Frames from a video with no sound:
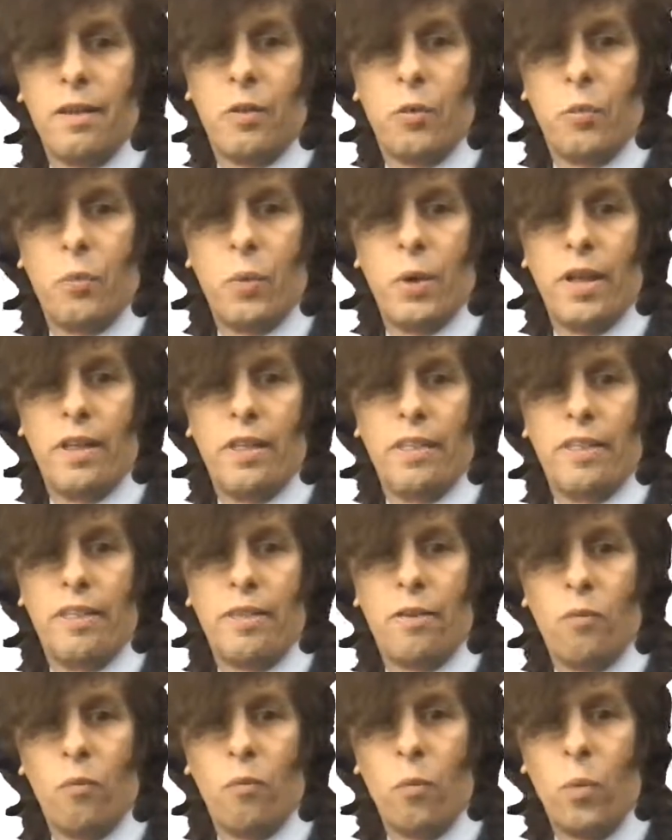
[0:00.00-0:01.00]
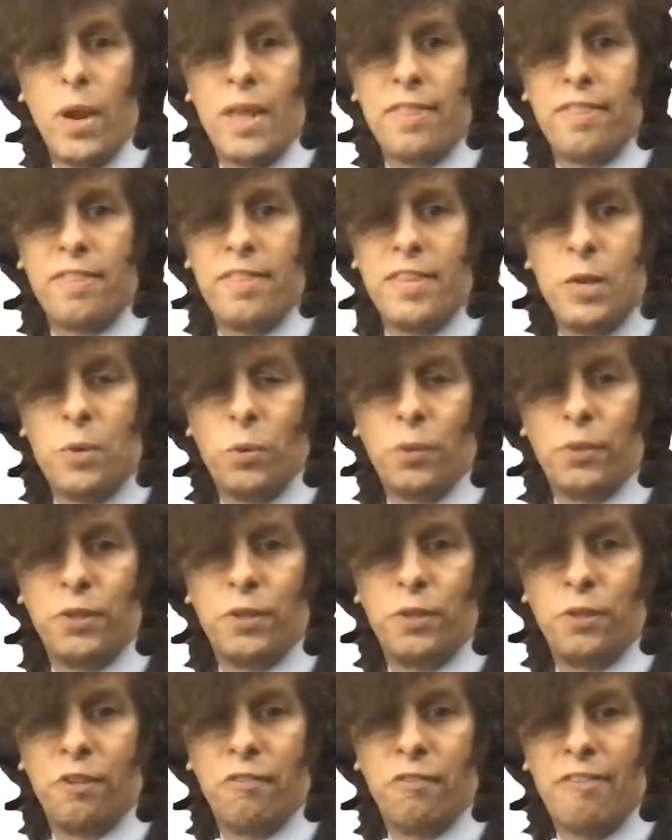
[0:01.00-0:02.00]
with width equal
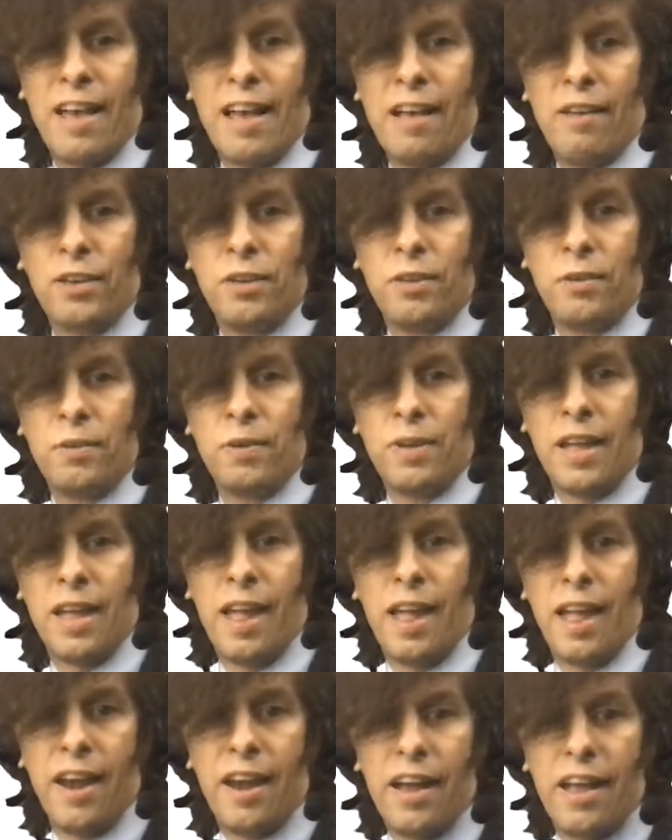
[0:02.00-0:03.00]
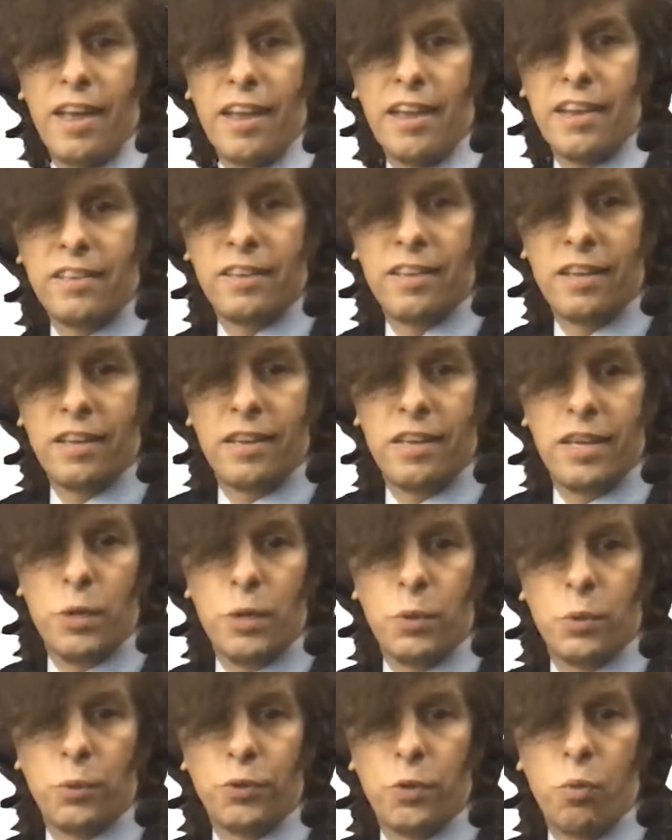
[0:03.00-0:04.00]
to the value and height
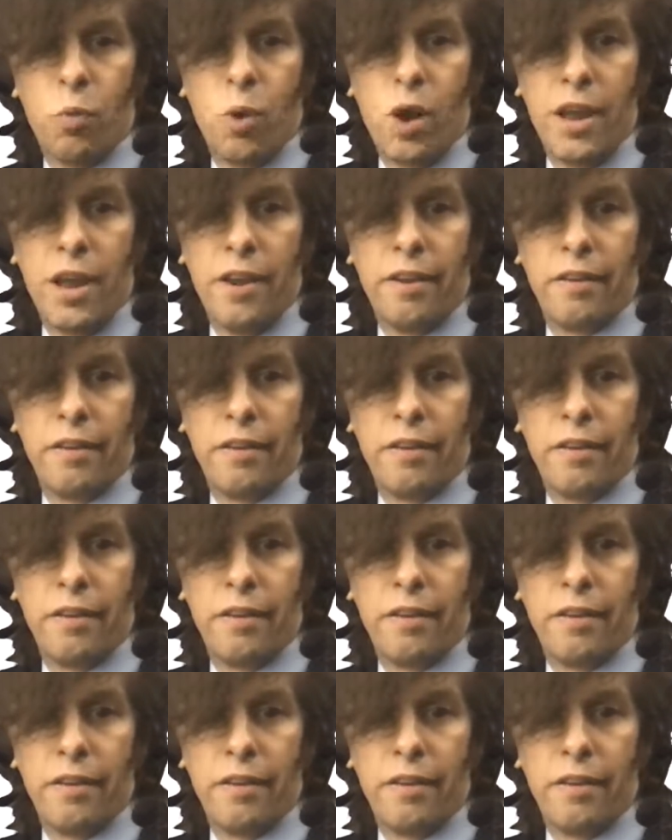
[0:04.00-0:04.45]
equal to 1.